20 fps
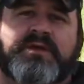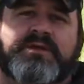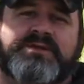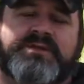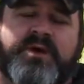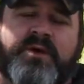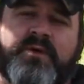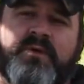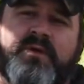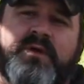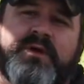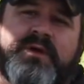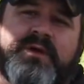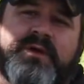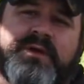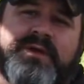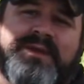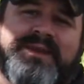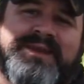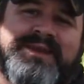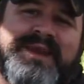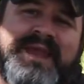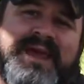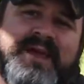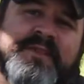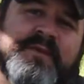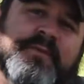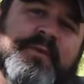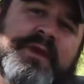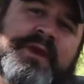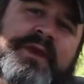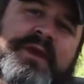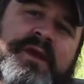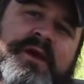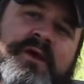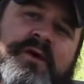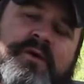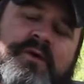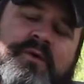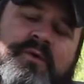So now that we
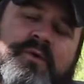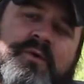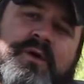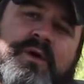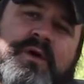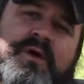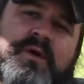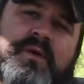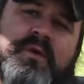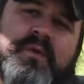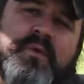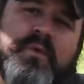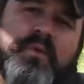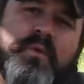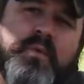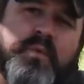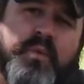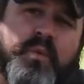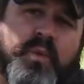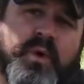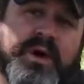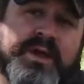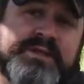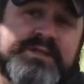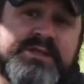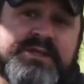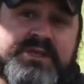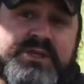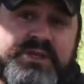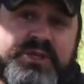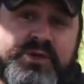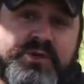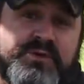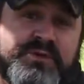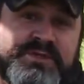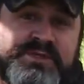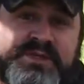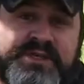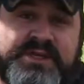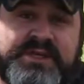know what
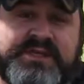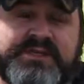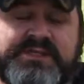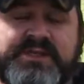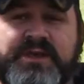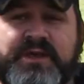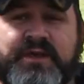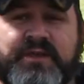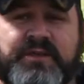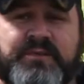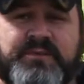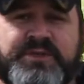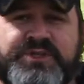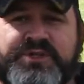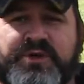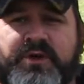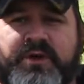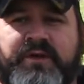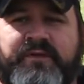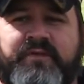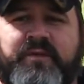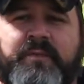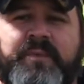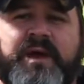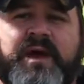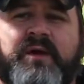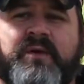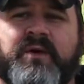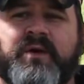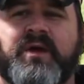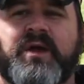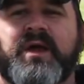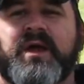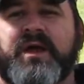uses the majority of our power,